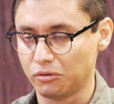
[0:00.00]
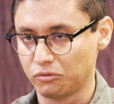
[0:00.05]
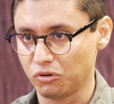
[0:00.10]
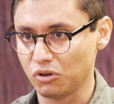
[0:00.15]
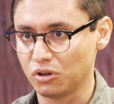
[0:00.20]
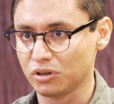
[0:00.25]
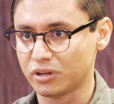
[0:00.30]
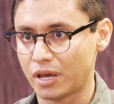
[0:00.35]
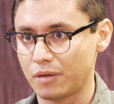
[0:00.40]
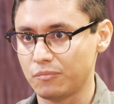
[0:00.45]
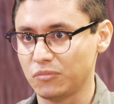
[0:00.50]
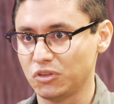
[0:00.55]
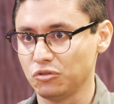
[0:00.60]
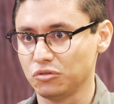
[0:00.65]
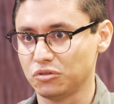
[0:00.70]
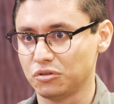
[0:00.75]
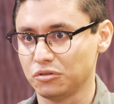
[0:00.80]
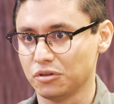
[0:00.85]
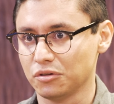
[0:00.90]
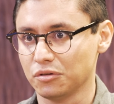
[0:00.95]
on real time
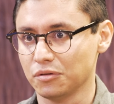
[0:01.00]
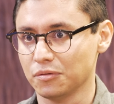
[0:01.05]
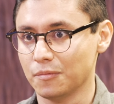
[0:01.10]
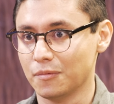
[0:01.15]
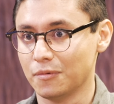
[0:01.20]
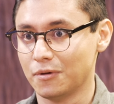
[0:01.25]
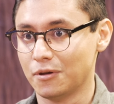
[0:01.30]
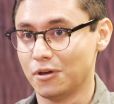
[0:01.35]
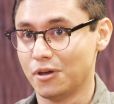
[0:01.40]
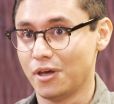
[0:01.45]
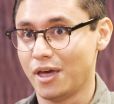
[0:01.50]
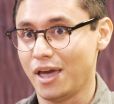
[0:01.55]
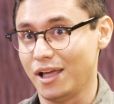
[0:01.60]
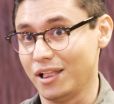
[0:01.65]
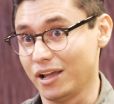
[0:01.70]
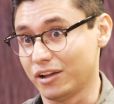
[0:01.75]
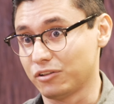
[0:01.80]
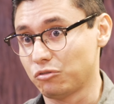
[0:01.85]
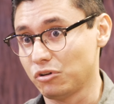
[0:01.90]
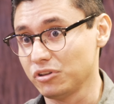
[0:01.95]
due to the
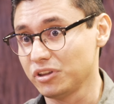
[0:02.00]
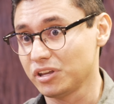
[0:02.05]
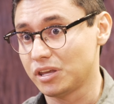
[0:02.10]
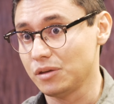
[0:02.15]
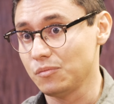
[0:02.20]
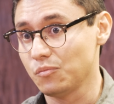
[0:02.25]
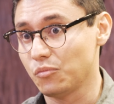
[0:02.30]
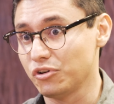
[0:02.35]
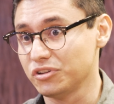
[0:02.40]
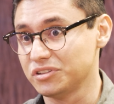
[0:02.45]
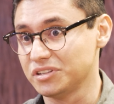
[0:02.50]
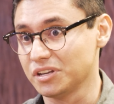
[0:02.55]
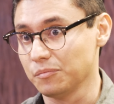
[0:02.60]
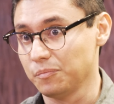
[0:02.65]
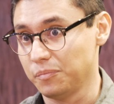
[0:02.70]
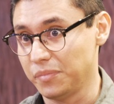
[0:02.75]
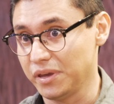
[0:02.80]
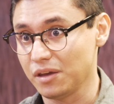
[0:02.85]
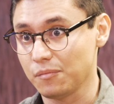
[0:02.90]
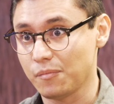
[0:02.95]
electronic
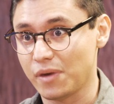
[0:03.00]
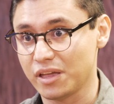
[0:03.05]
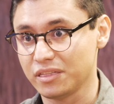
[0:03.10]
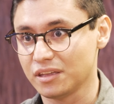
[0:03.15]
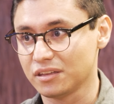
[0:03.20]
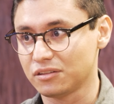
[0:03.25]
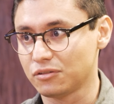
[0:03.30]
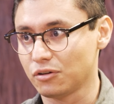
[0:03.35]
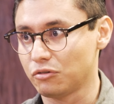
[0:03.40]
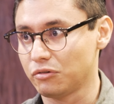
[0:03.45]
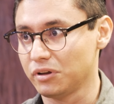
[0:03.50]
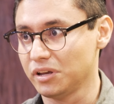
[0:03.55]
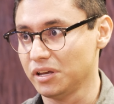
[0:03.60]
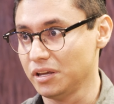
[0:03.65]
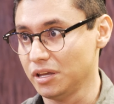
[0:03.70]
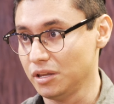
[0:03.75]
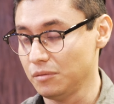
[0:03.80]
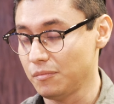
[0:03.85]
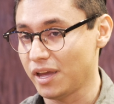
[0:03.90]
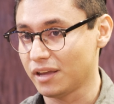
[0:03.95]
invoicing being mandatory
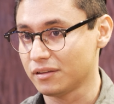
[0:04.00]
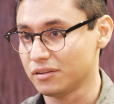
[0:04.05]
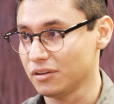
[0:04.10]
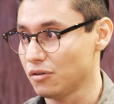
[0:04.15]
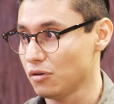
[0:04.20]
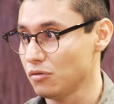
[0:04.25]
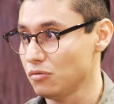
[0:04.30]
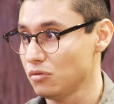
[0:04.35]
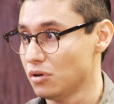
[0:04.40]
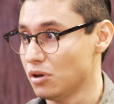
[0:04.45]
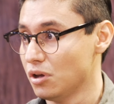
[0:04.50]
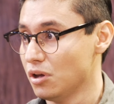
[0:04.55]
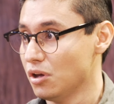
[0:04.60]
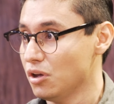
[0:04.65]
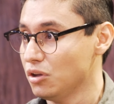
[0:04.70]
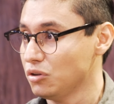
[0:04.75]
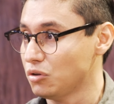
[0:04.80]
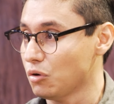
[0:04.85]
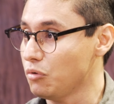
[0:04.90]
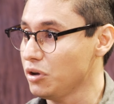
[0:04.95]
in Mexico.
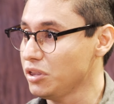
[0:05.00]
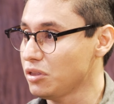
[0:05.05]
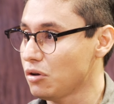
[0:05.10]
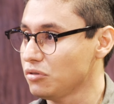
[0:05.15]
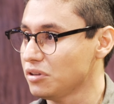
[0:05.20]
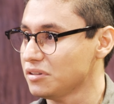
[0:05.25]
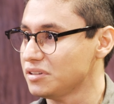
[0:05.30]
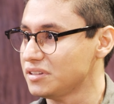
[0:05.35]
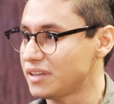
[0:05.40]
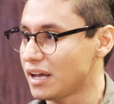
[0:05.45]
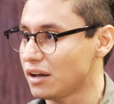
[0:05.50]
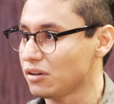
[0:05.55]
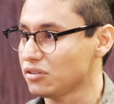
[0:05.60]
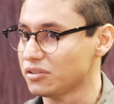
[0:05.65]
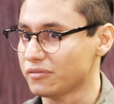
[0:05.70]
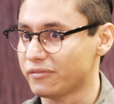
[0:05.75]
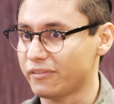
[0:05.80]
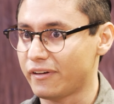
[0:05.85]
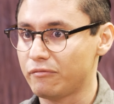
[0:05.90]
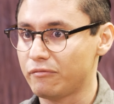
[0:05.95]
So we know the status of